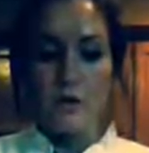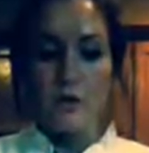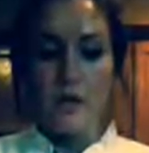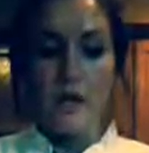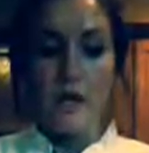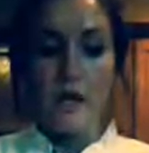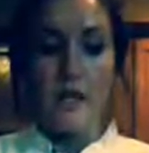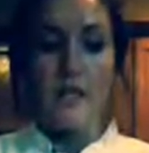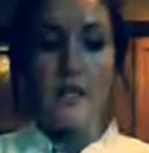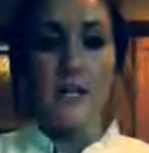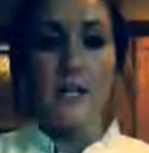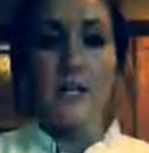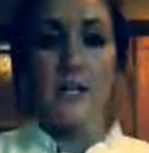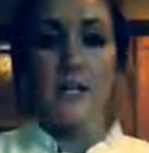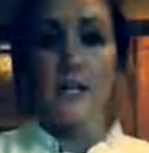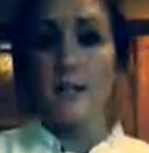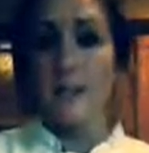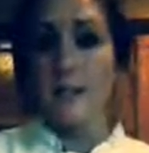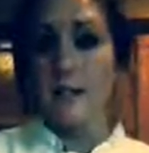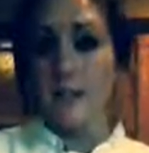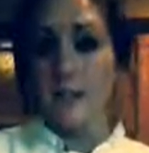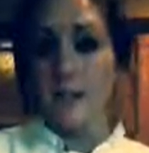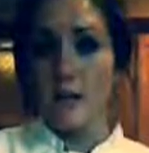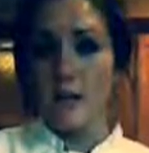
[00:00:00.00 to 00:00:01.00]
onion,
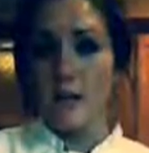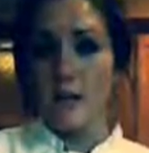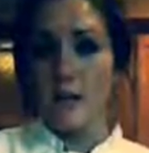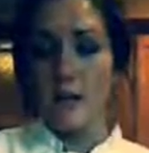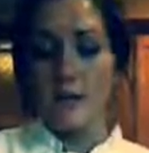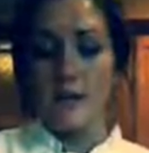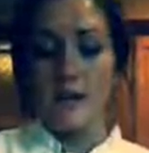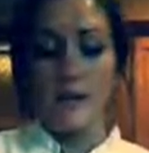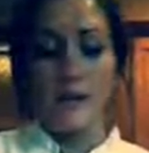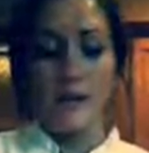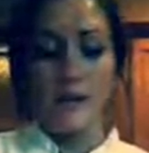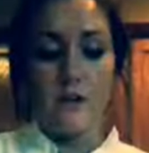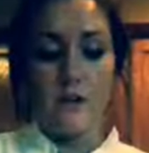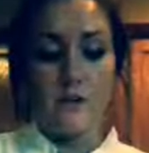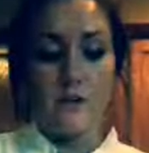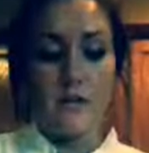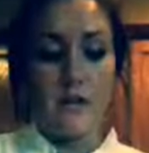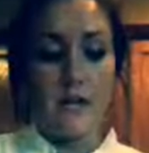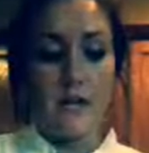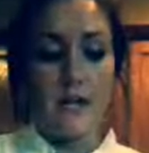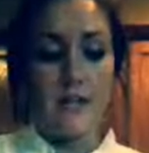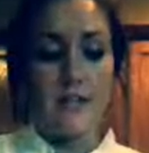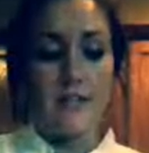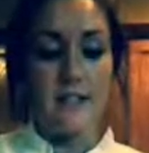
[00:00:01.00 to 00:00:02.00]
did our consecutive
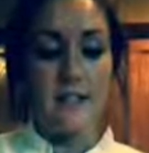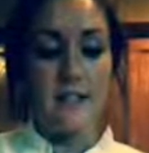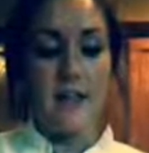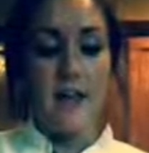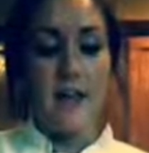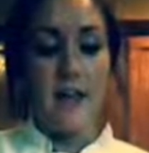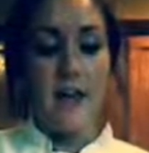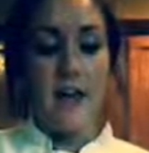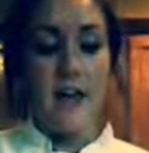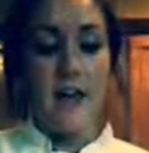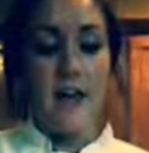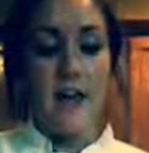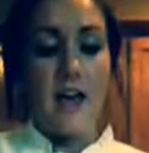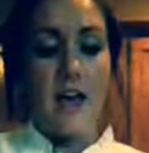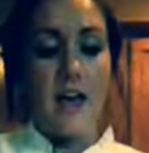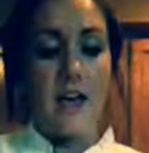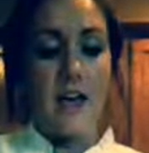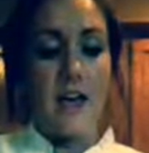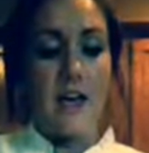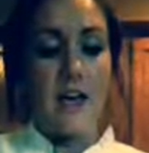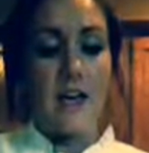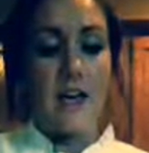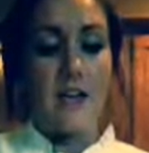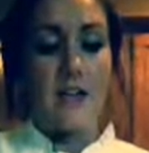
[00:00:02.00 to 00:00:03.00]
dice,
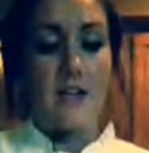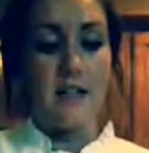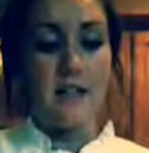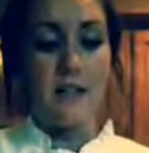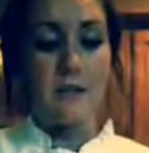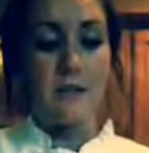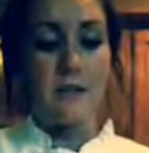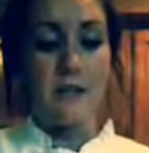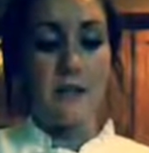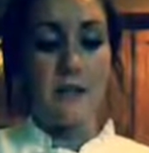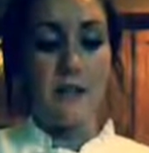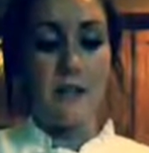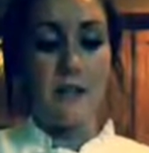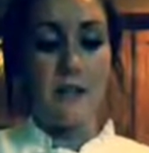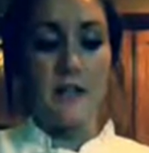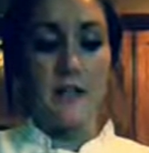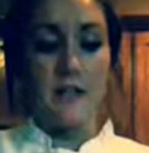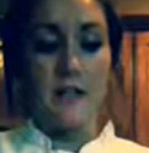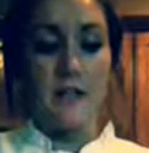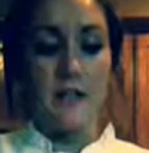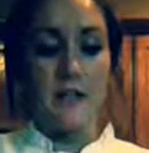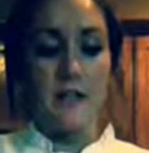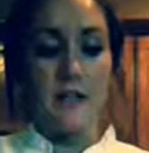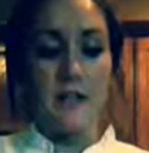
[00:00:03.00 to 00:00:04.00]
and we
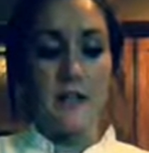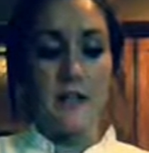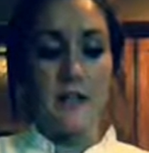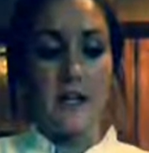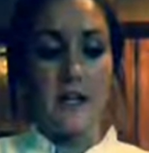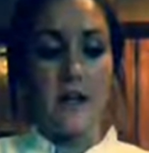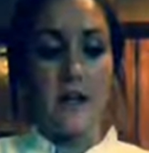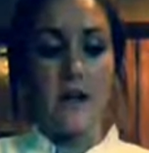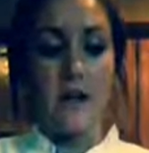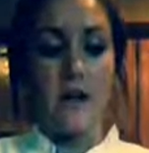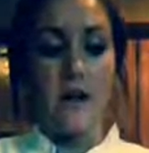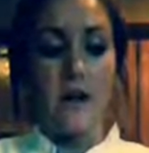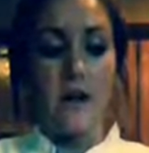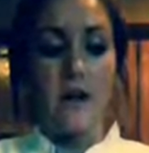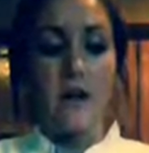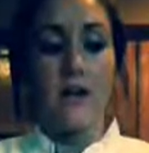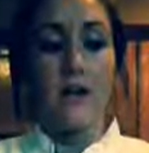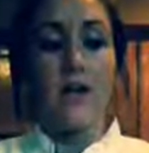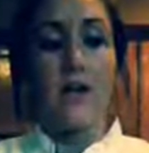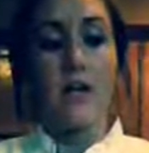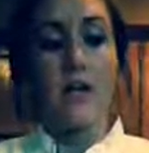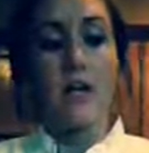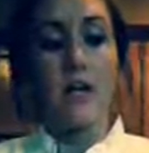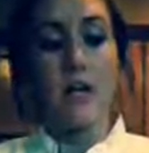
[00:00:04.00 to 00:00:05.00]
did our
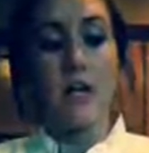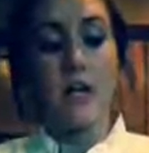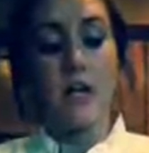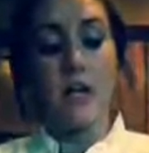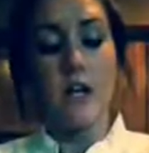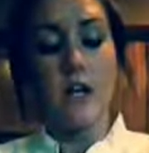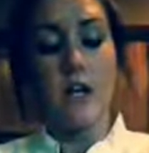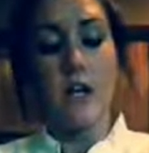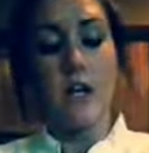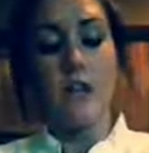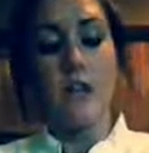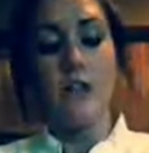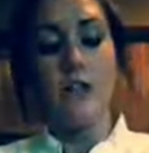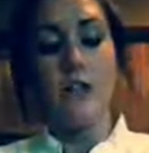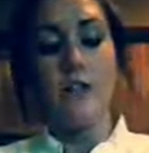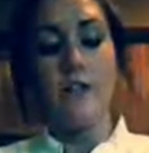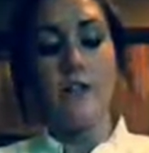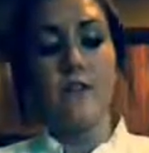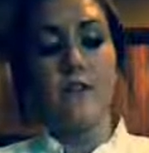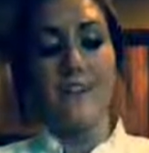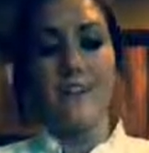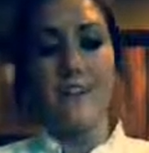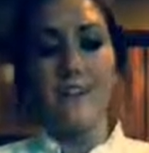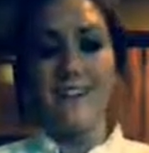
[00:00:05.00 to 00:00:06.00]

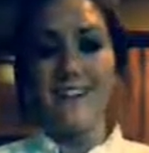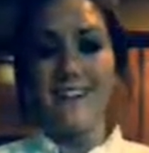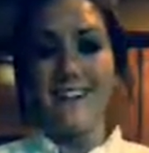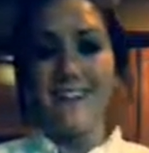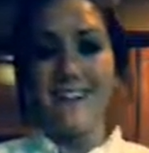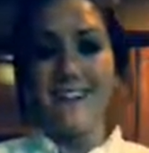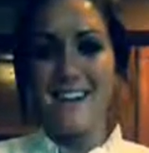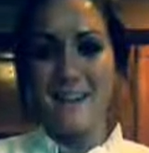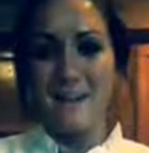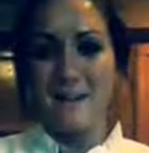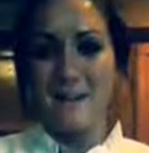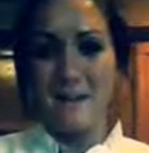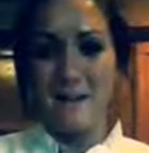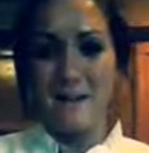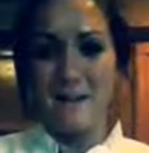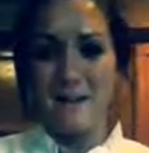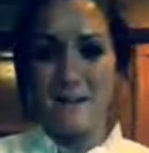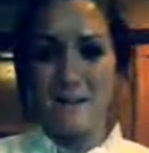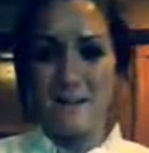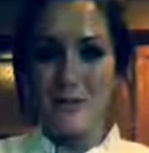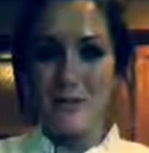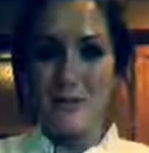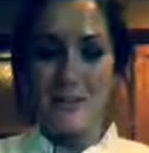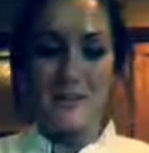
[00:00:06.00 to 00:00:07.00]
chiffonade on
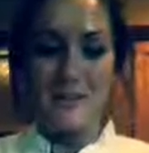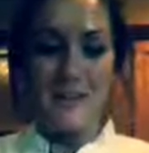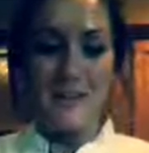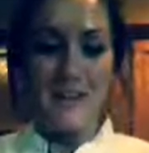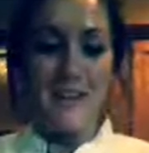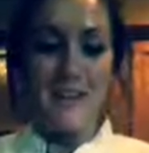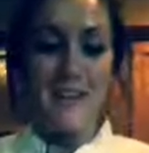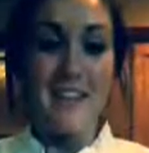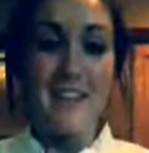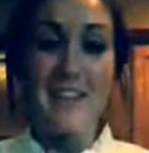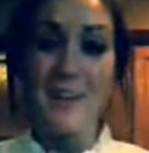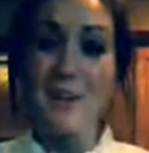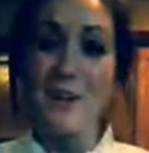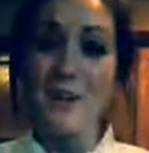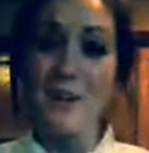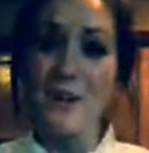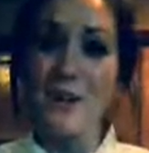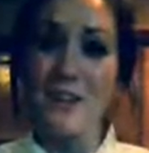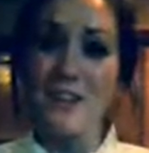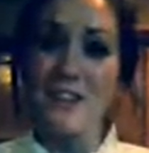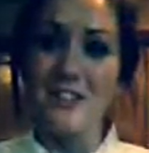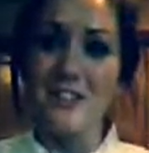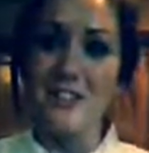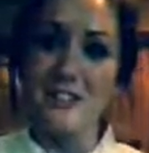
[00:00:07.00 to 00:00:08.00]
basil. Thanks for
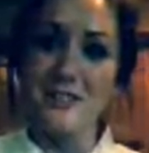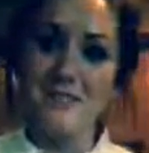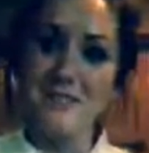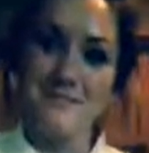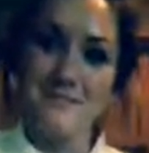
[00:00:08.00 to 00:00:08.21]
watching.